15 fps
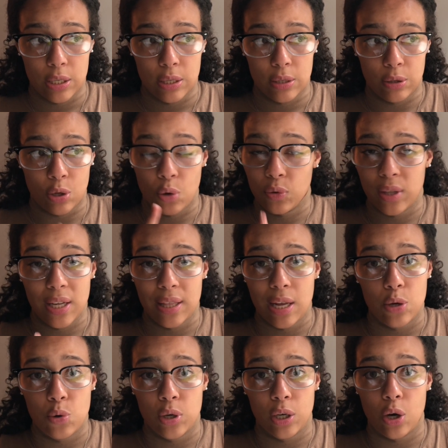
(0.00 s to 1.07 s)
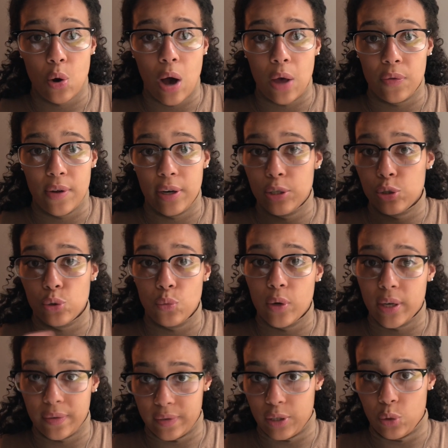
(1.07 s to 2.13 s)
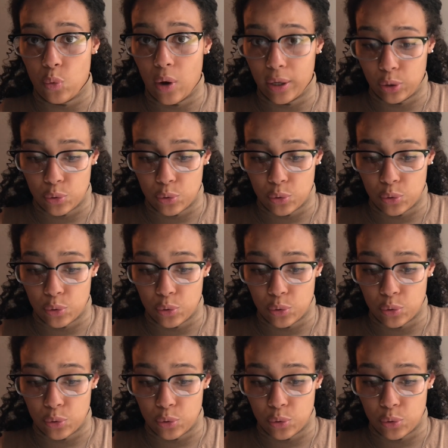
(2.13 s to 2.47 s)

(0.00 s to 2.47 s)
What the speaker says: don't think that you can go out there and do whatever you want.